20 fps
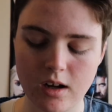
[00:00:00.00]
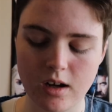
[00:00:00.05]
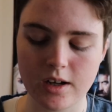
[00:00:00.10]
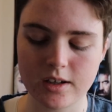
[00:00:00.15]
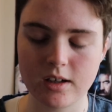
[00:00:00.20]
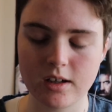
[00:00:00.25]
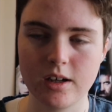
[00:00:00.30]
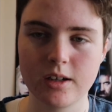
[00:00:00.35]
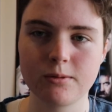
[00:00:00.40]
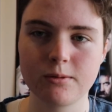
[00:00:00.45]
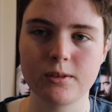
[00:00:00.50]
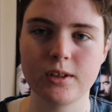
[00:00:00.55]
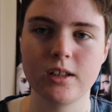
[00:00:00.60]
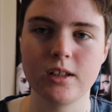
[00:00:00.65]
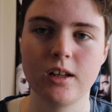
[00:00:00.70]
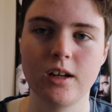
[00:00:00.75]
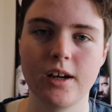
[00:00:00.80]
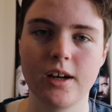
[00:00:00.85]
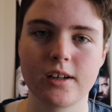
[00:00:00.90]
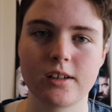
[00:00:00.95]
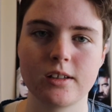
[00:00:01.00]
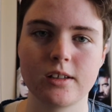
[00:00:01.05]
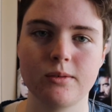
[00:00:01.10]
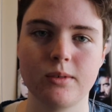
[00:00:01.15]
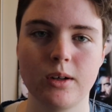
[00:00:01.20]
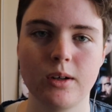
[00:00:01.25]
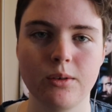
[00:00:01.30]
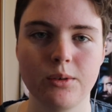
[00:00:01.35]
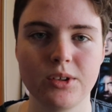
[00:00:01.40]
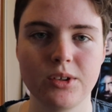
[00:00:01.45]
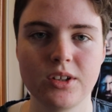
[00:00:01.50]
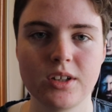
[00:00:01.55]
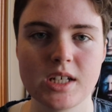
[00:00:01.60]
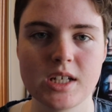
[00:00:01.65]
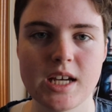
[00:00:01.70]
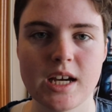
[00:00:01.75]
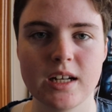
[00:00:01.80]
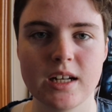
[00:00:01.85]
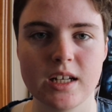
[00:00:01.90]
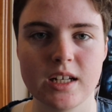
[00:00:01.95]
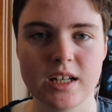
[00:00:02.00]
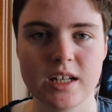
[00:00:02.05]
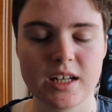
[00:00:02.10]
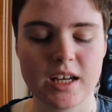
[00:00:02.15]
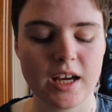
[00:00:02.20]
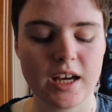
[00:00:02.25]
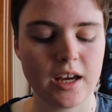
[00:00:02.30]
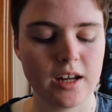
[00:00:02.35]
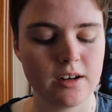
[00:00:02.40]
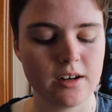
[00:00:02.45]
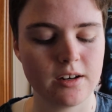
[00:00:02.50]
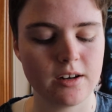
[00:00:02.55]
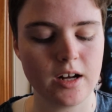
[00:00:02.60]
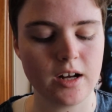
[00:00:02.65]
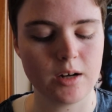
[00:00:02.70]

I kind of feel like if I was to get it again,